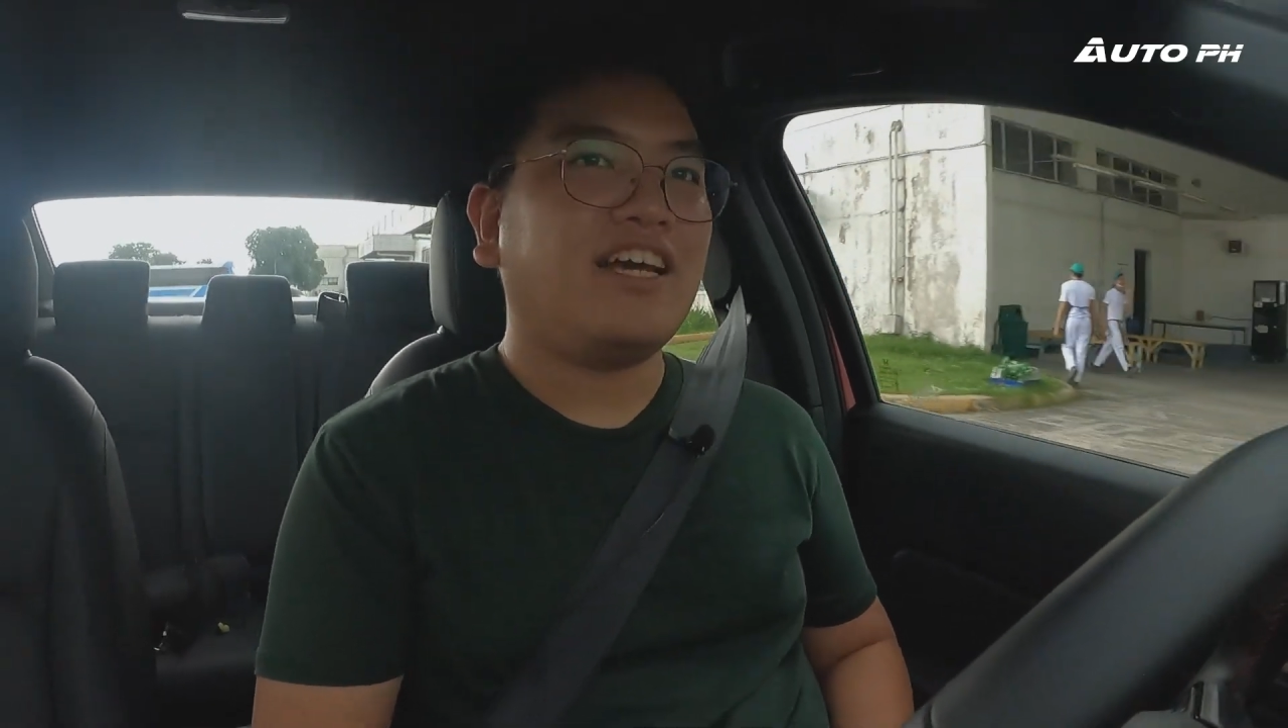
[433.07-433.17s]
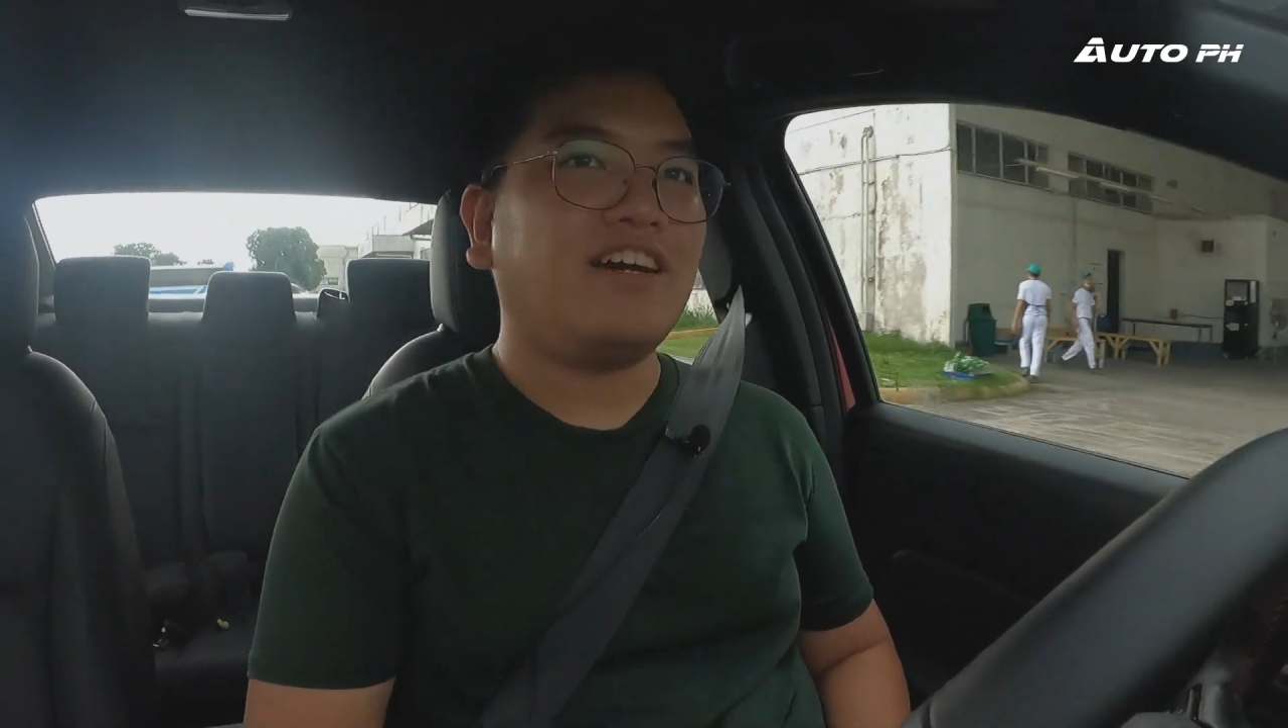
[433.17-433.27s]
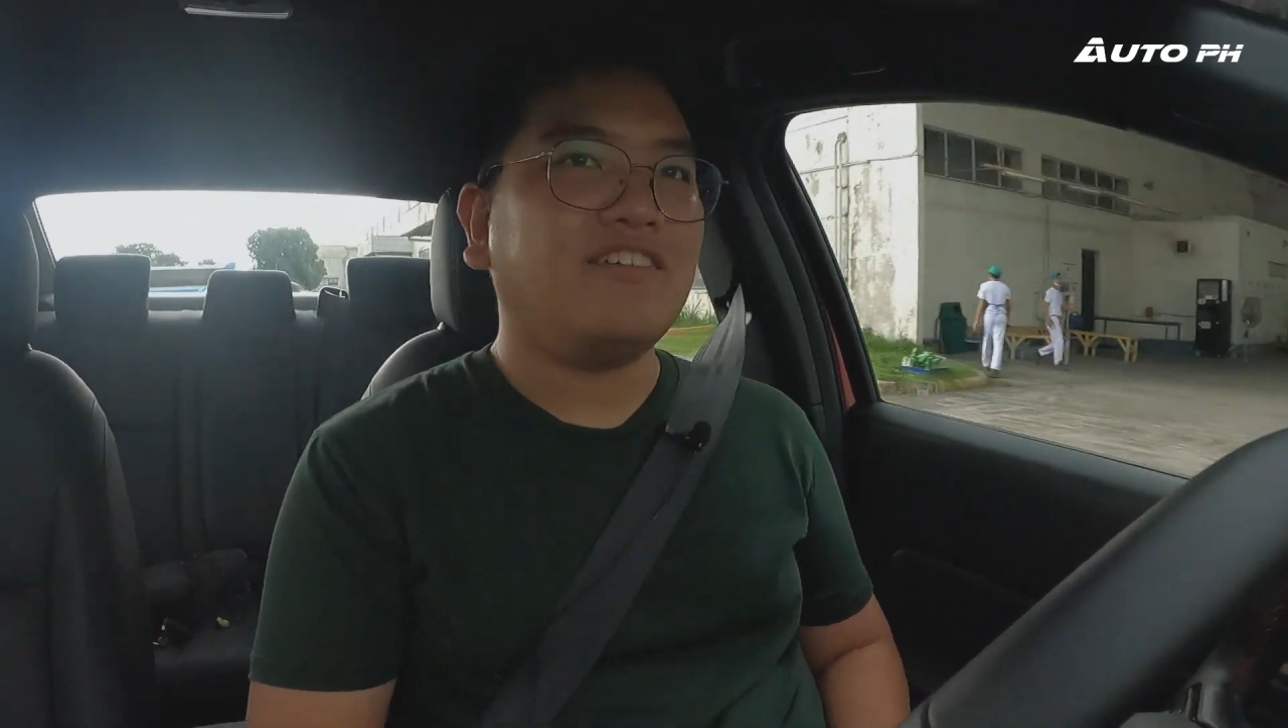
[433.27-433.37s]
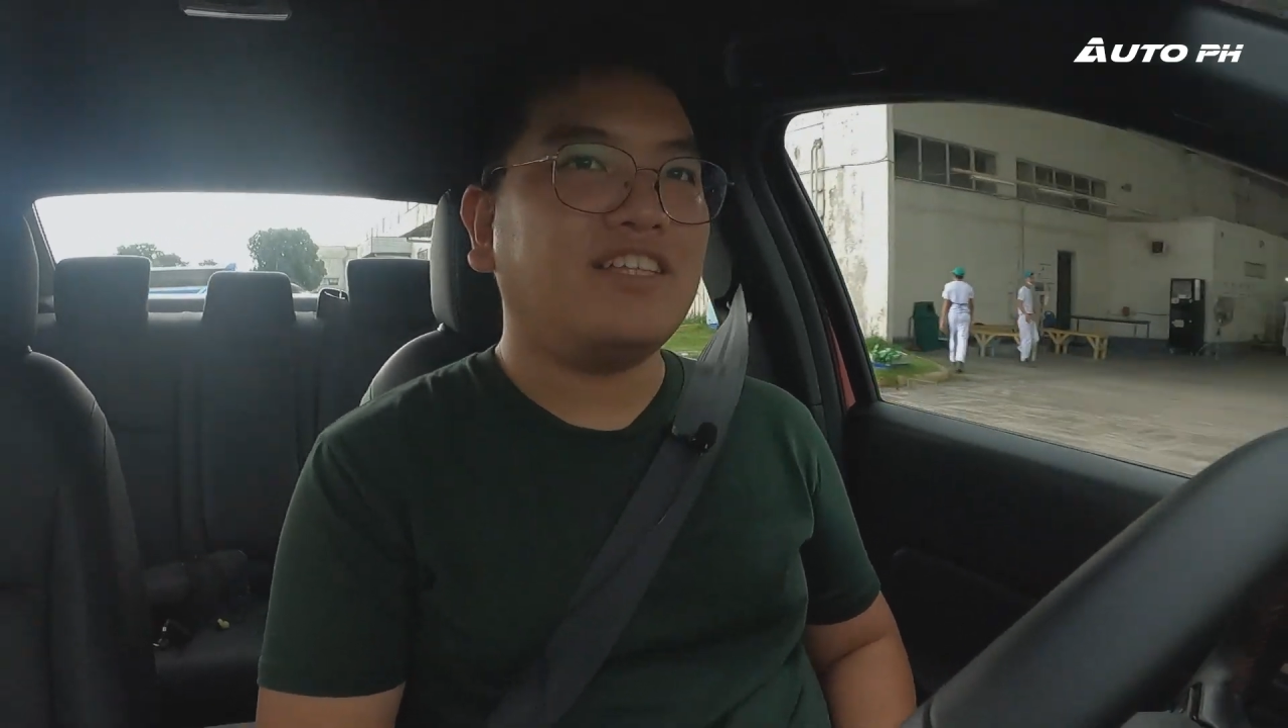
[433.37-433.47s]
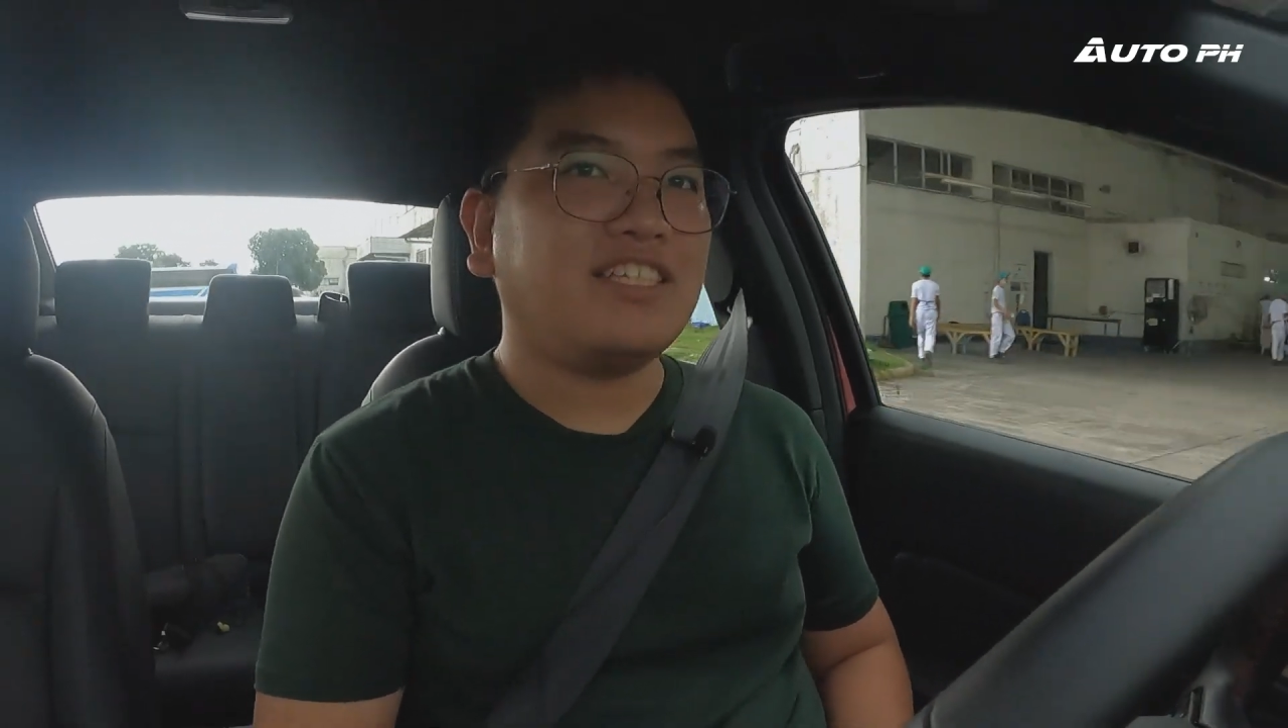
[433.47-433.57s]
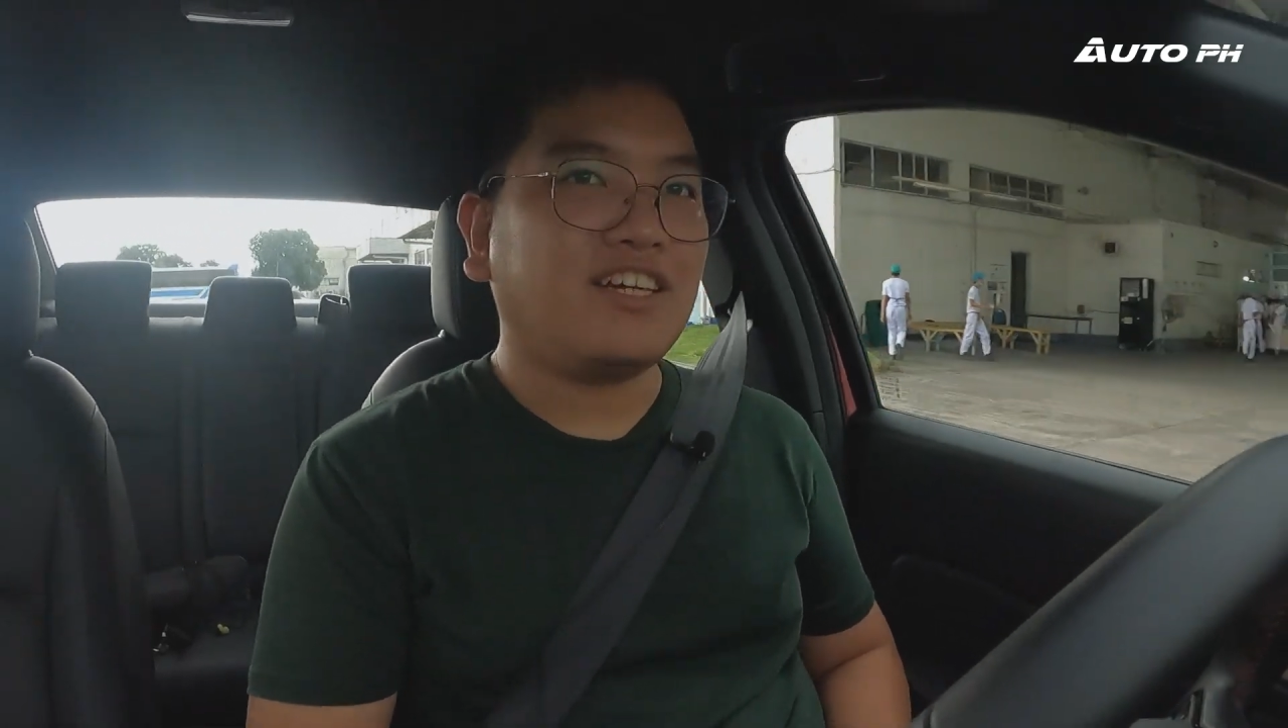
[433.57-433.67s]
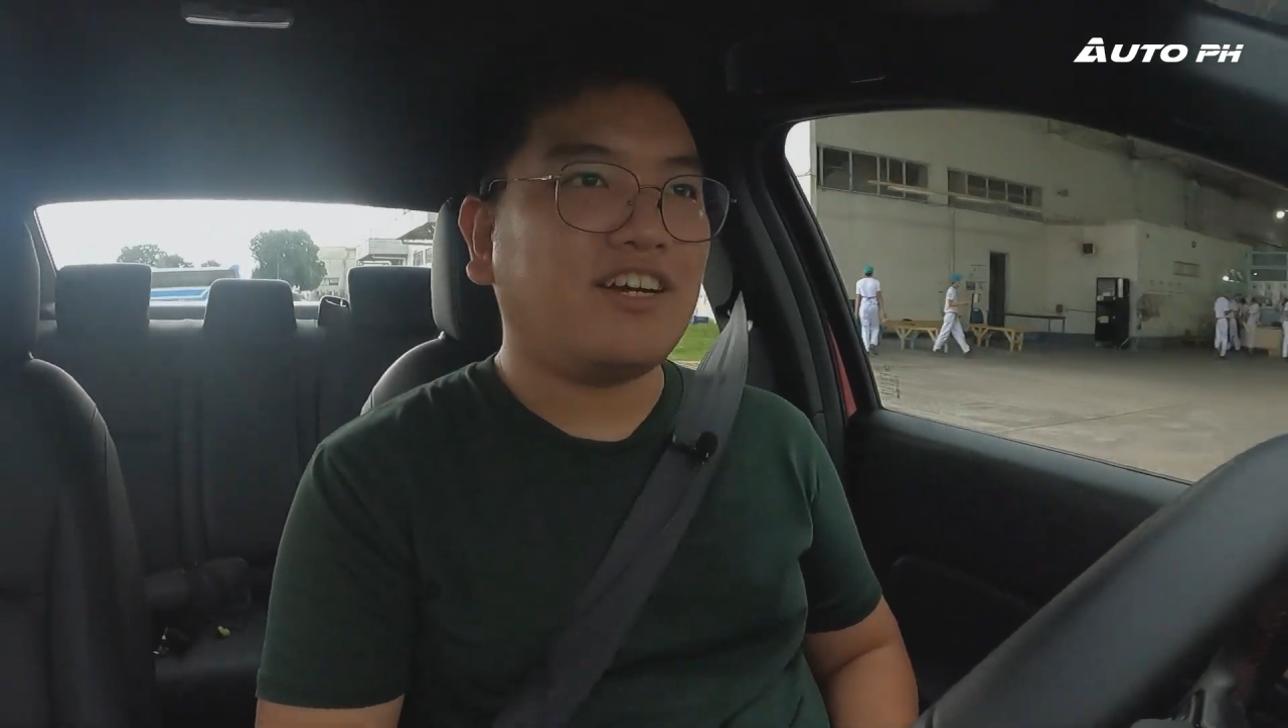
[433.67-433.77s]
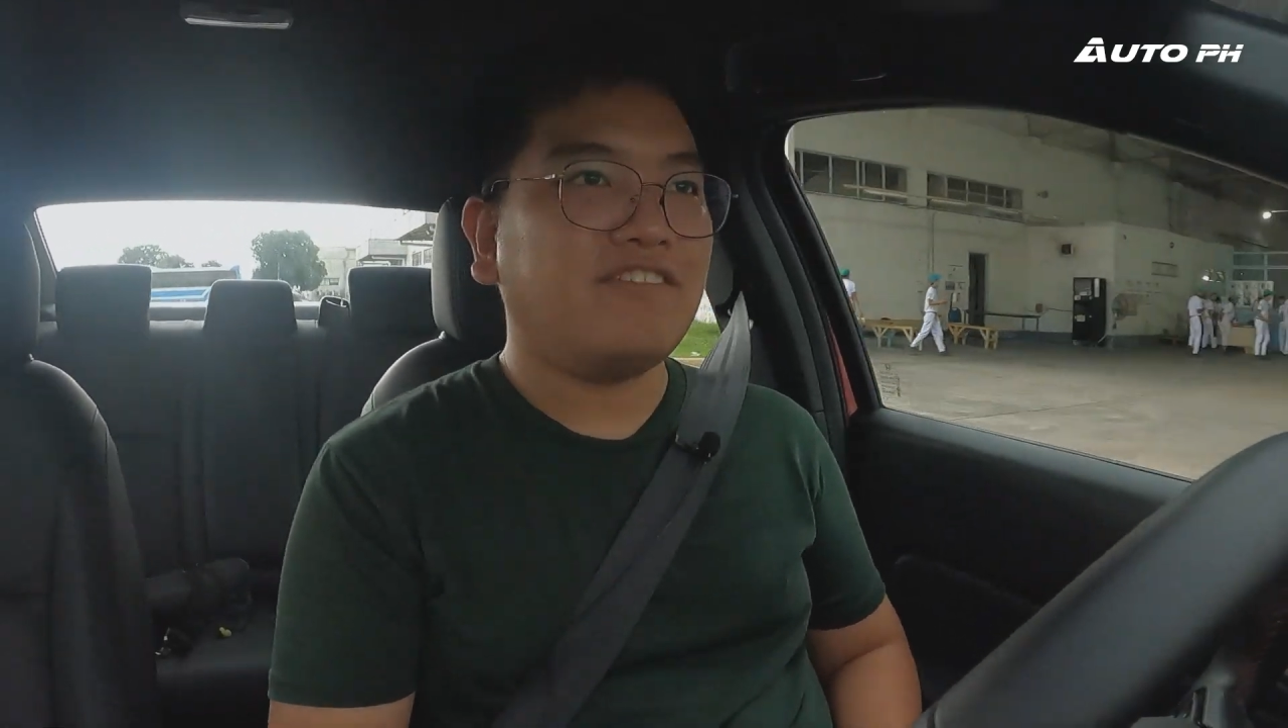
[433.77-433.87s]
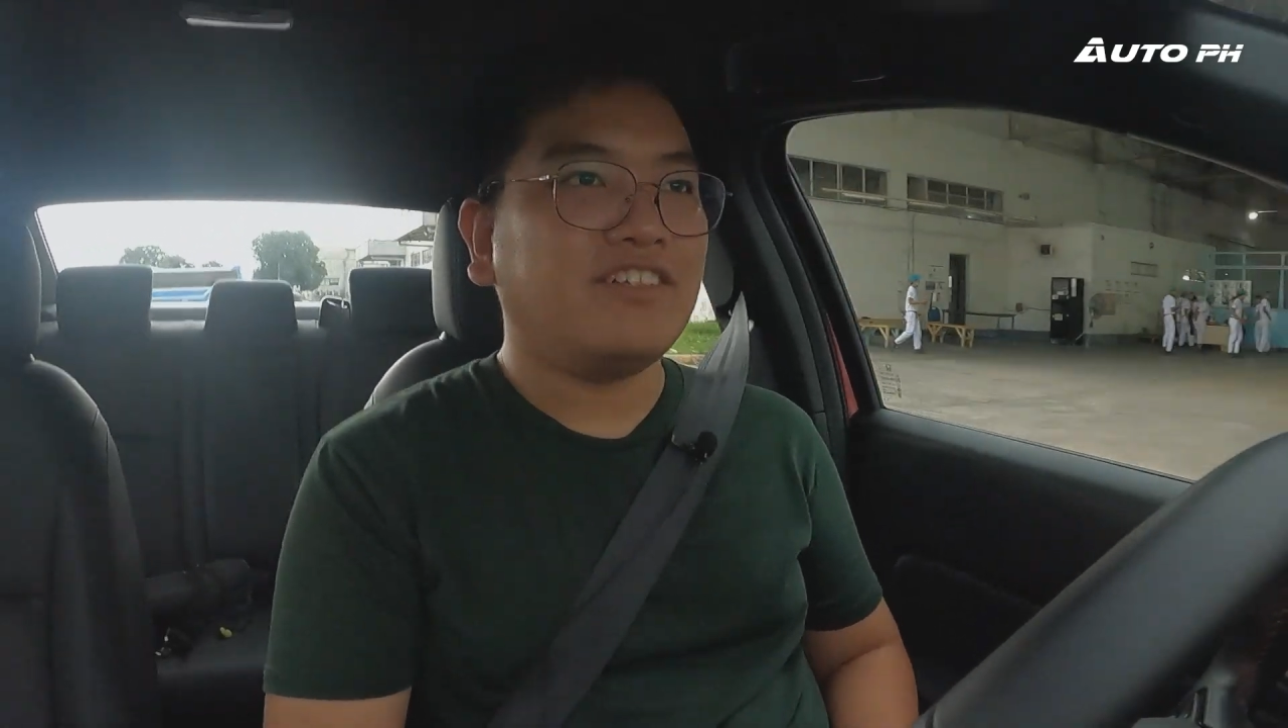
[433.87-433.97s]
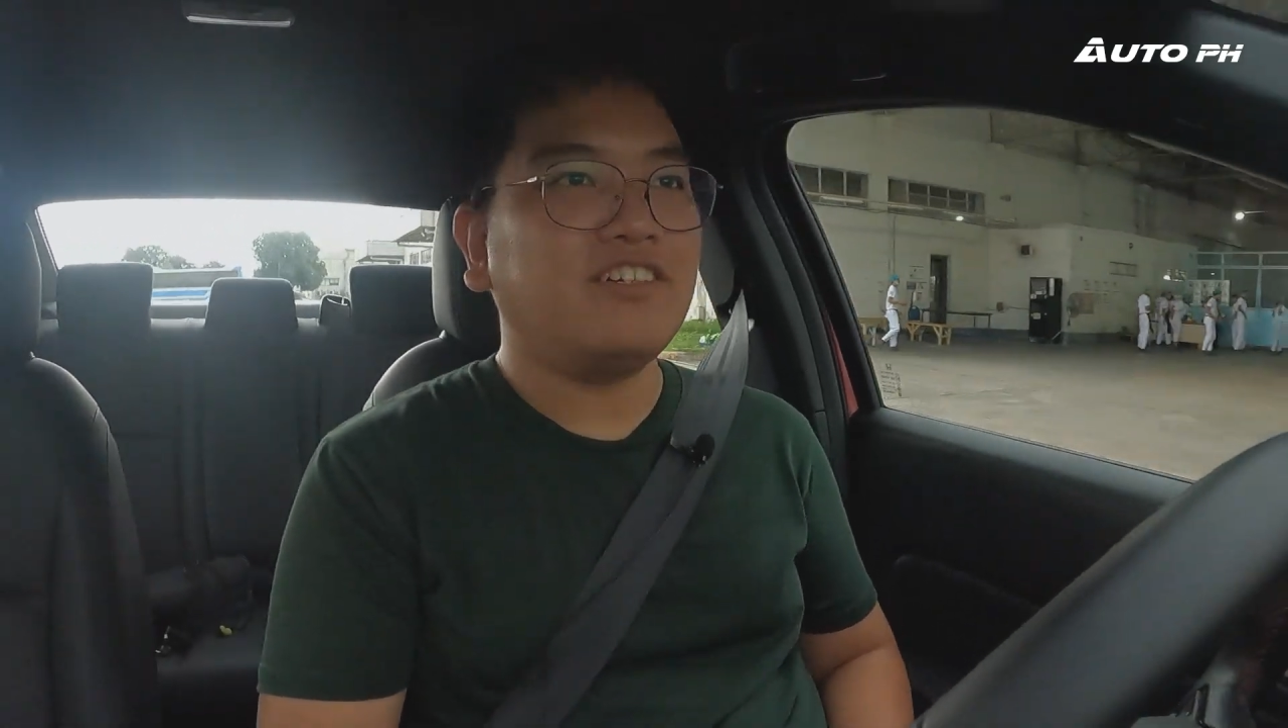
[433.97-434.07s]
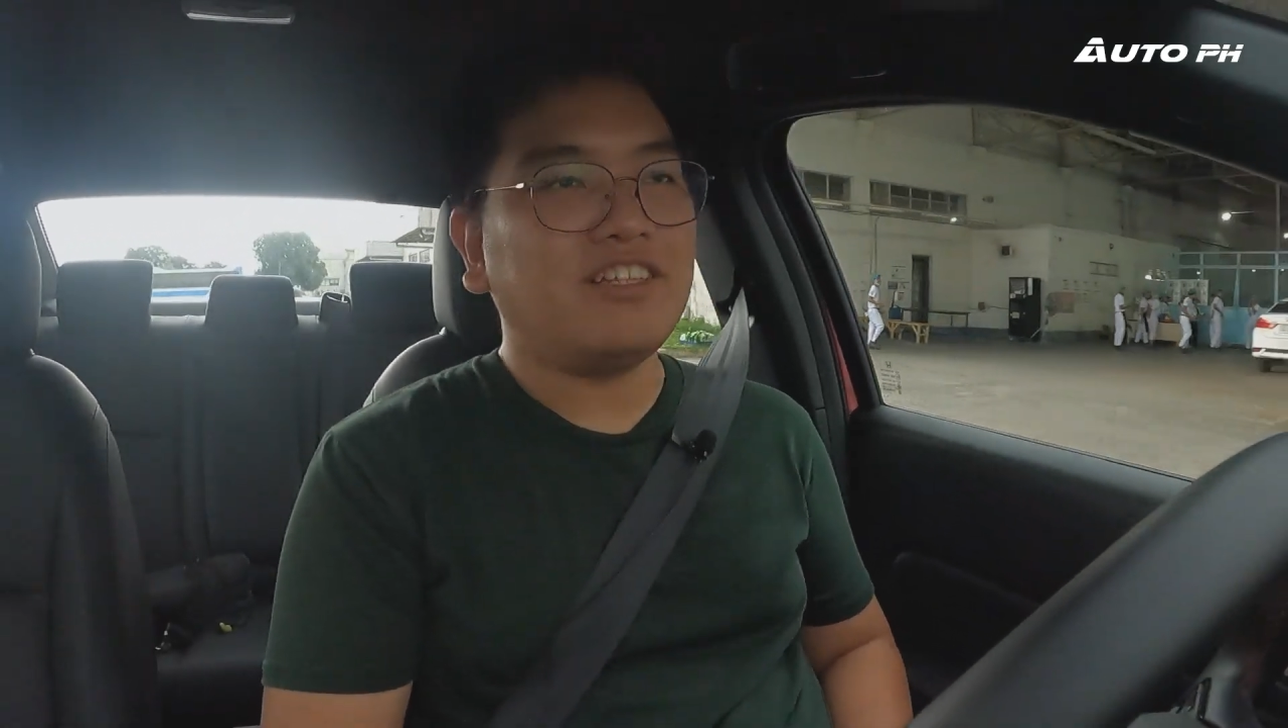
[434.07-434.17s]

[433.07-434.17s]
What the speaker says: how this car will go.